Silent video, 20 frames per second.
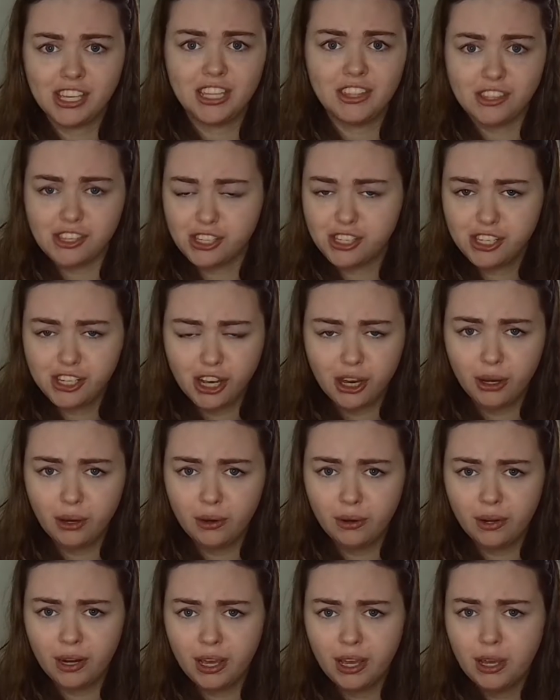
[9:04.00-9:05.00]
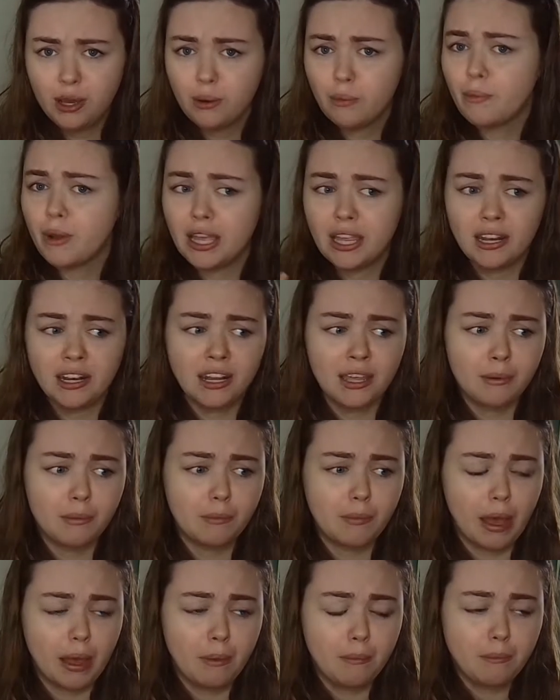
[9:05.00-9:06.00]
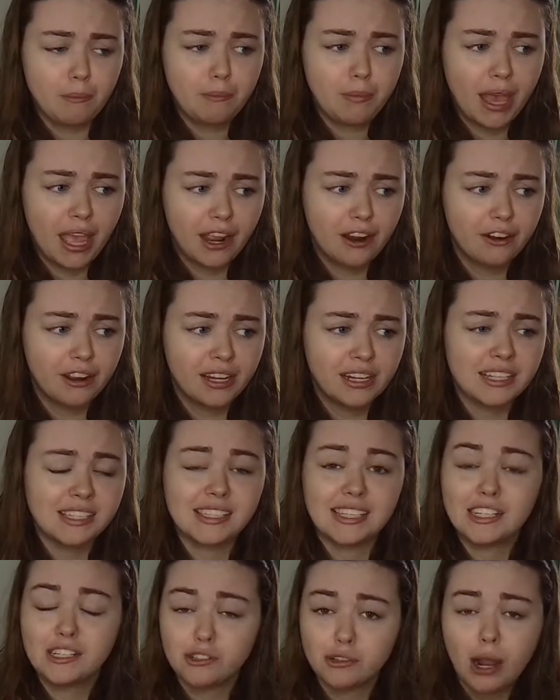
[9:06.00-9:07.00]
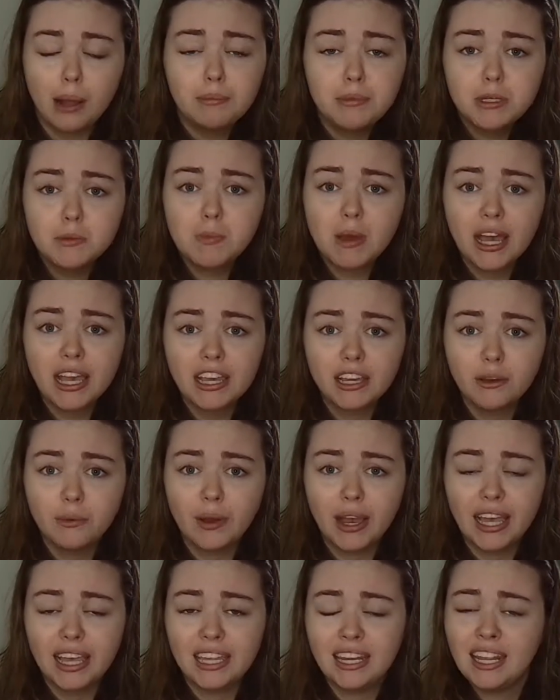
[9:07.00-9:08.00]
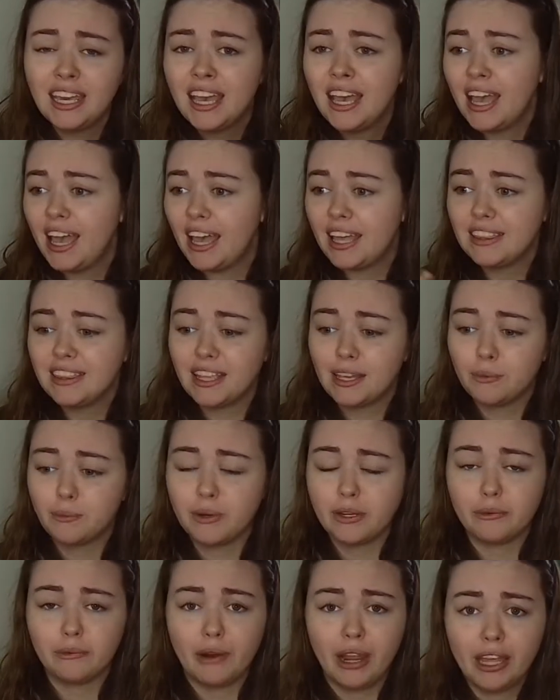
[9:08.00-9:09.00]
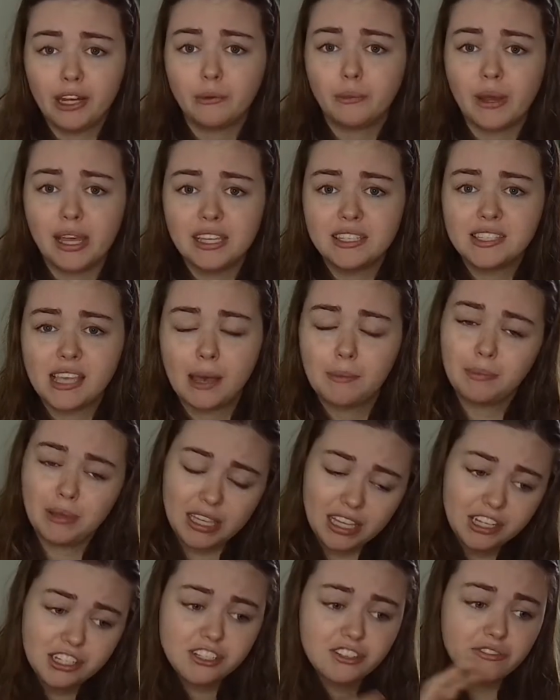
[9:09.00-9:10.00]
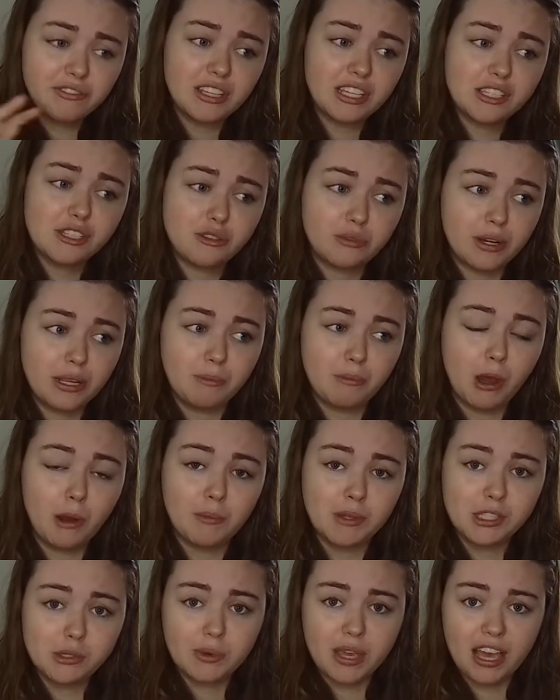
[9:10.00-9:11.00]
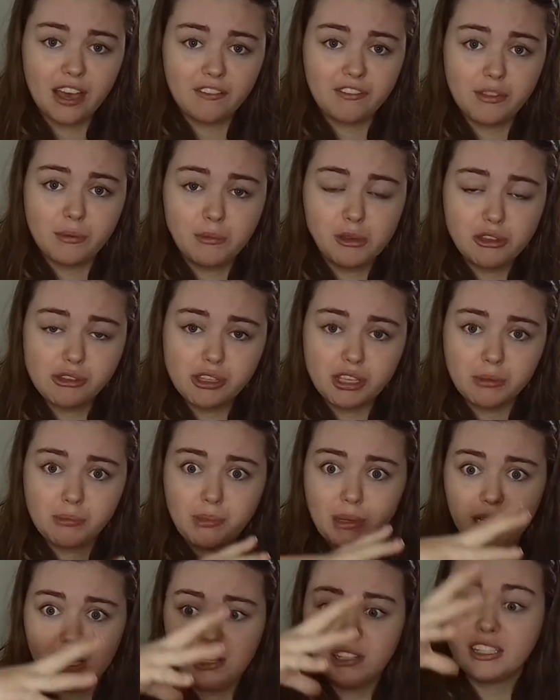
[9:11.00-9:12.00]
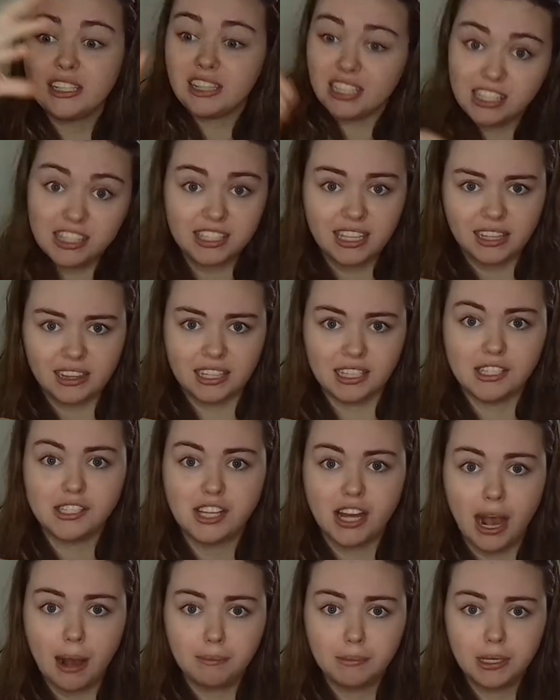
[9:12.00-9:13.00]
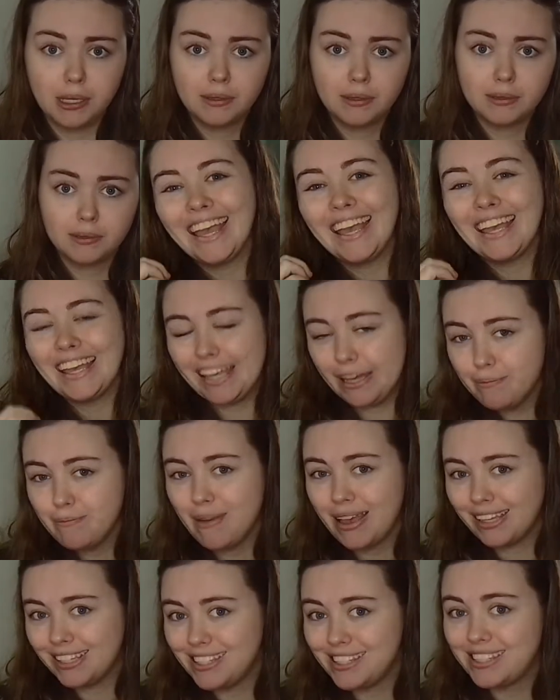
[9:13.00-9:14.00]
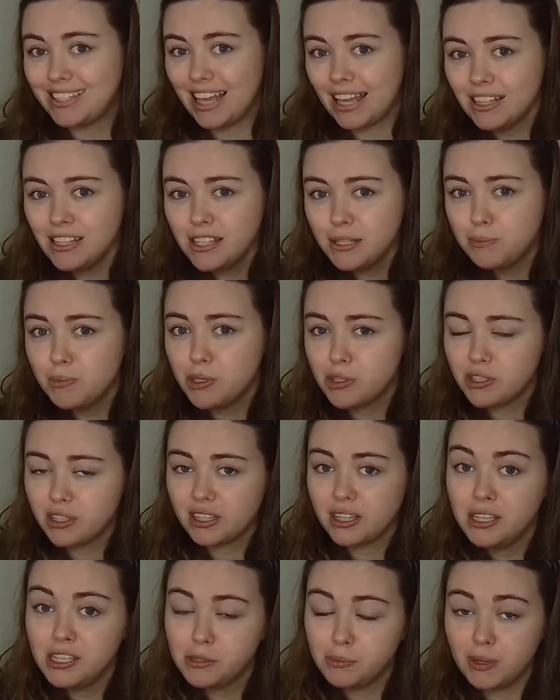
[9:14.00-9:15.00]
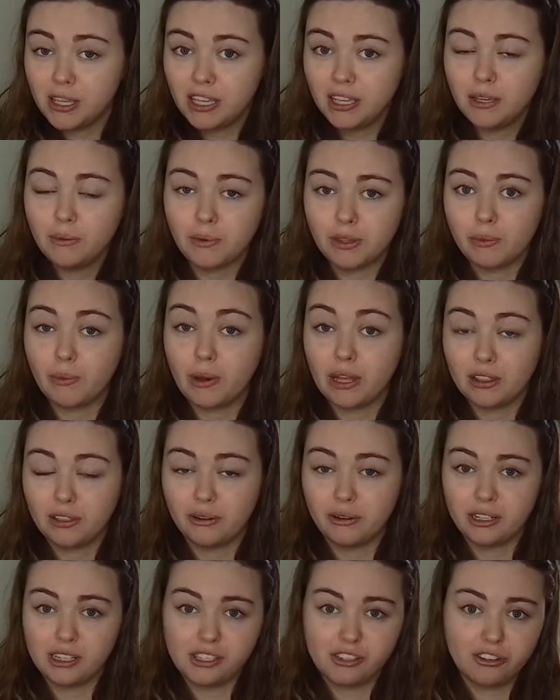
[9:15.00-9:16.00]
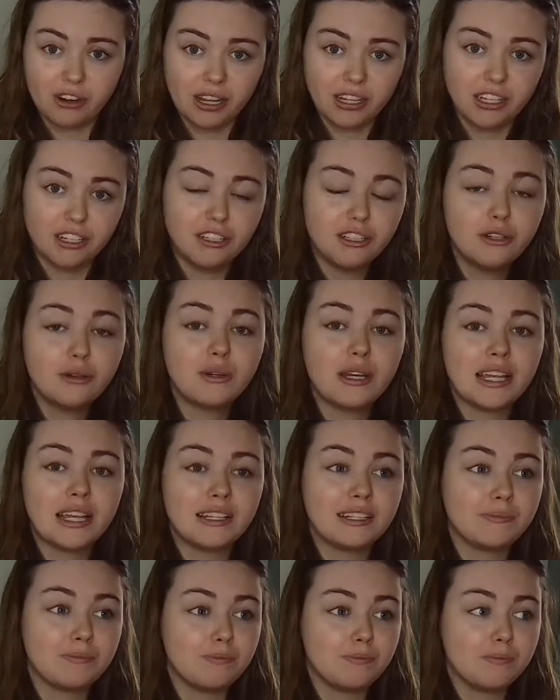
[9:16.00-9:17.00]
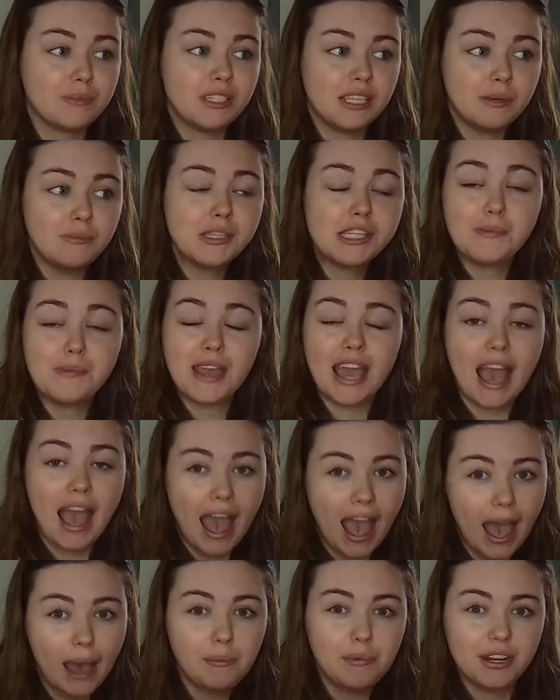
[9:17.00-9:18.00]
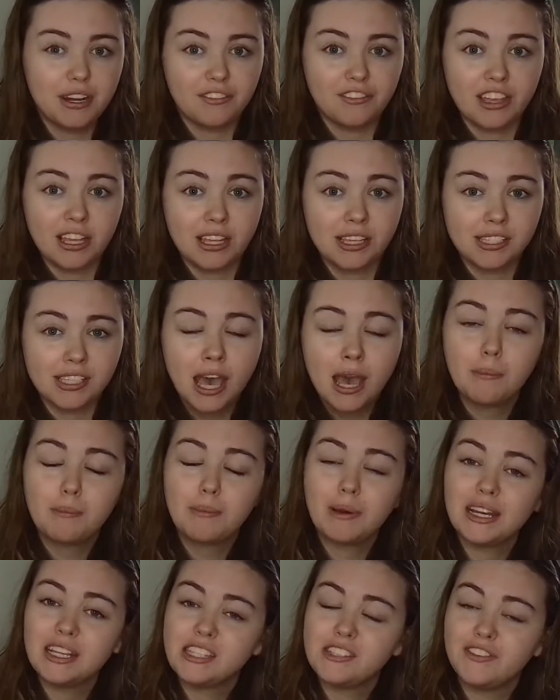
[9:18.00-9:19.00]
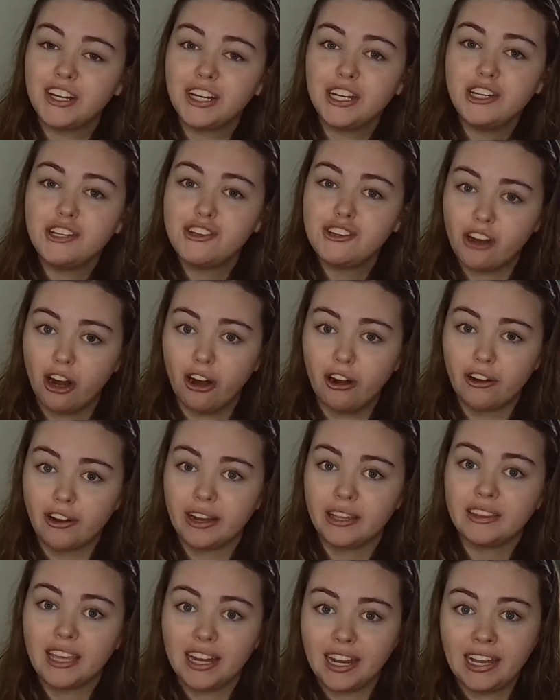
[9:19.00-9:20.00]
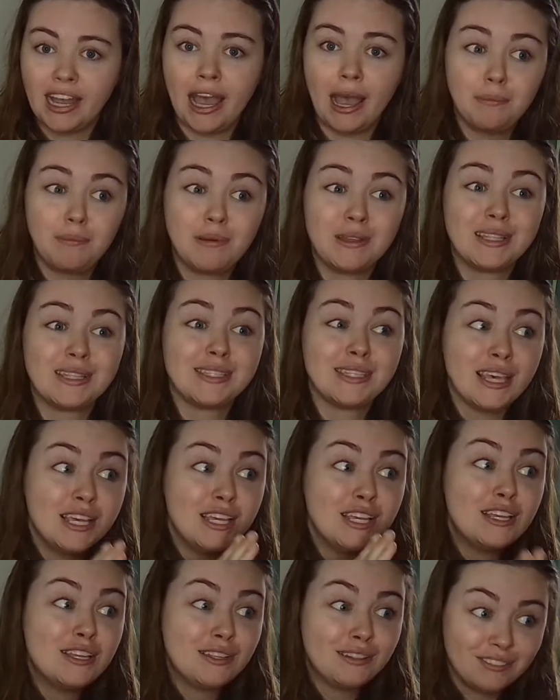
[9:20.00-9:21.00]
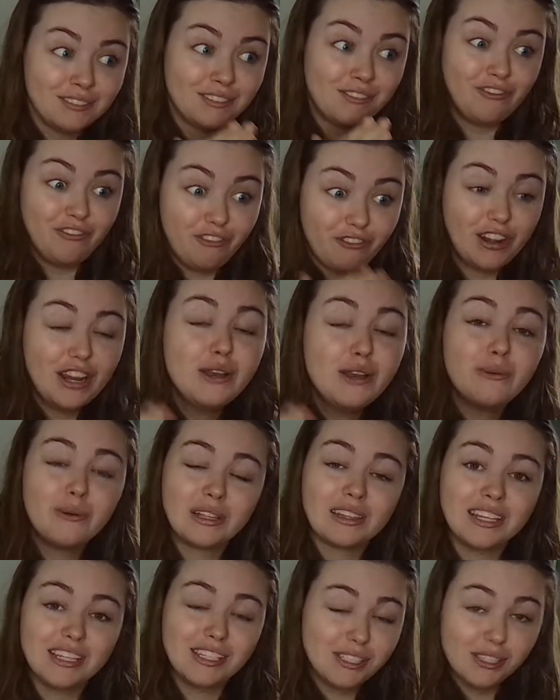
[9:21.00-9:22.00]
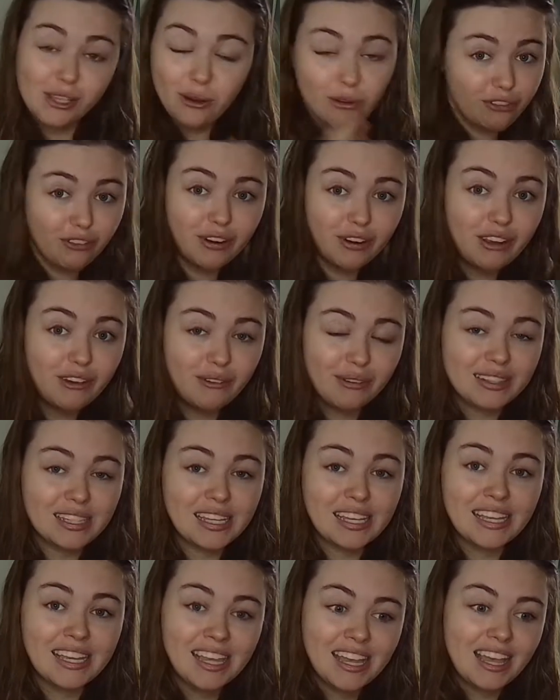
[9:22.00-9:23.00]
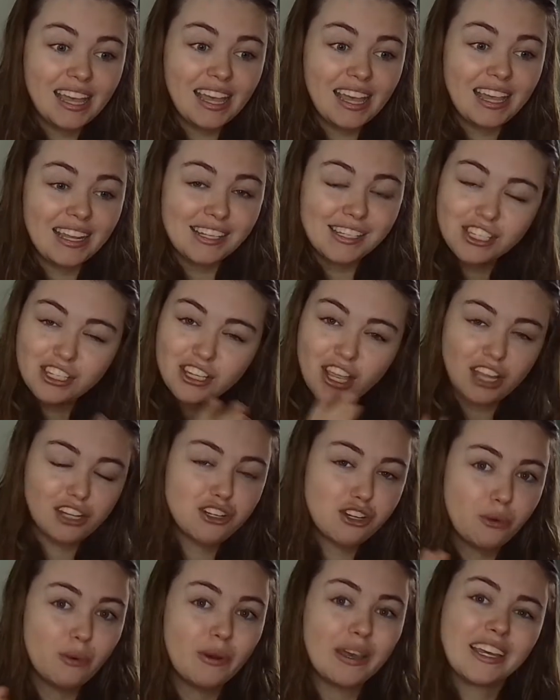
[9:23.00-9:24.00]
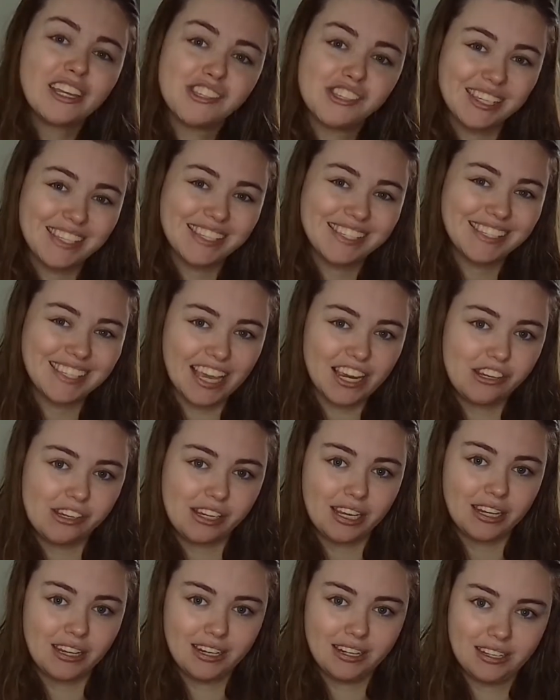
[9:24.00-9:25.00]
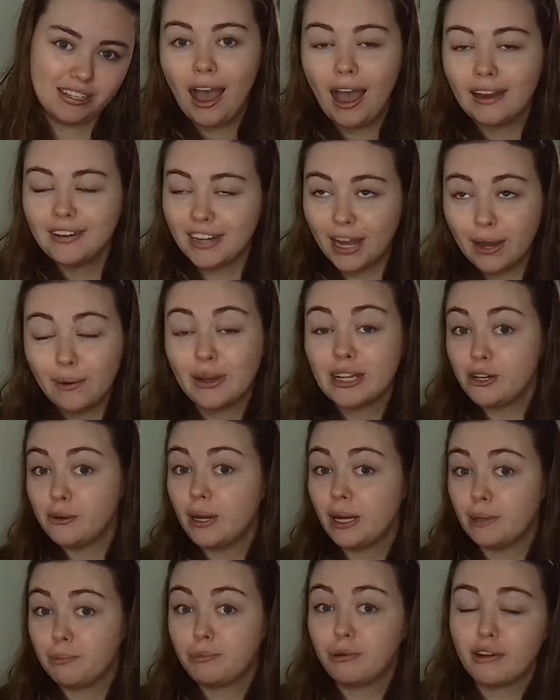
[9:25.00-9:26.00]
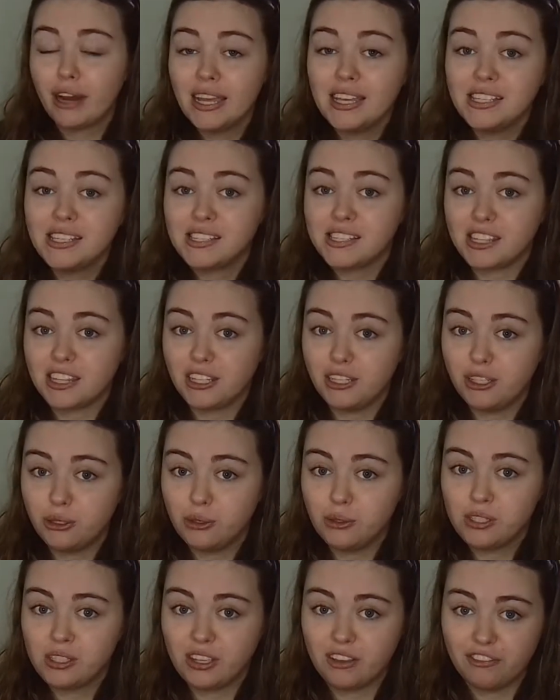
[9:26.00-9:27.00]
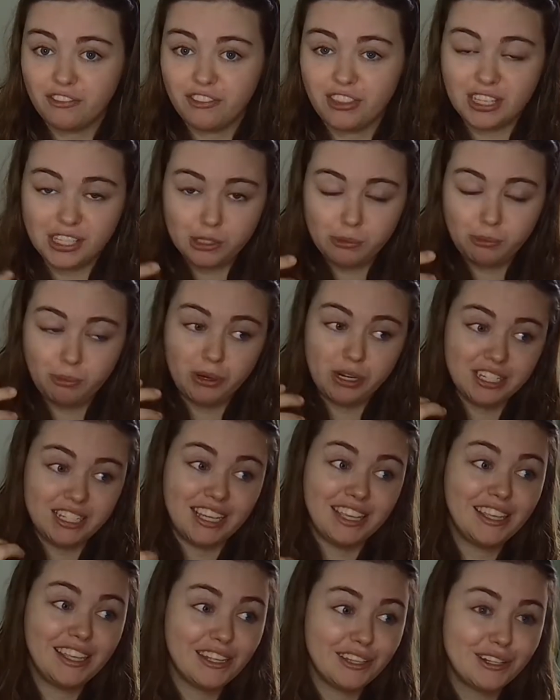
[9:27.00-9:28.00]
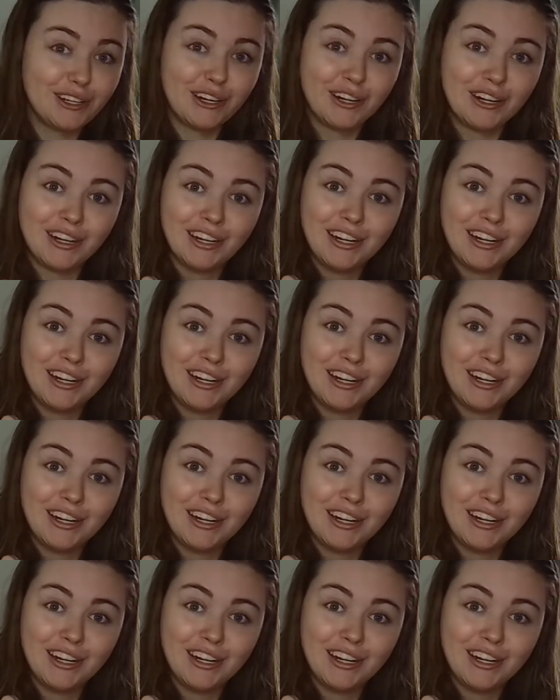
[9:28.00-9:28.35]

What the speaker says: the stone, when Perrin is interrupted by Egwene, and then when Rand wakes up, each of these 3 moments we have the music build and then suddenly stop. It makes sense, musically speaking, with what Lorne is trying to do. It seems to be a habit of his, but it's very jarring that it happens frequently, so frequently, in such quick succession. Now, I know I praised the use of this particular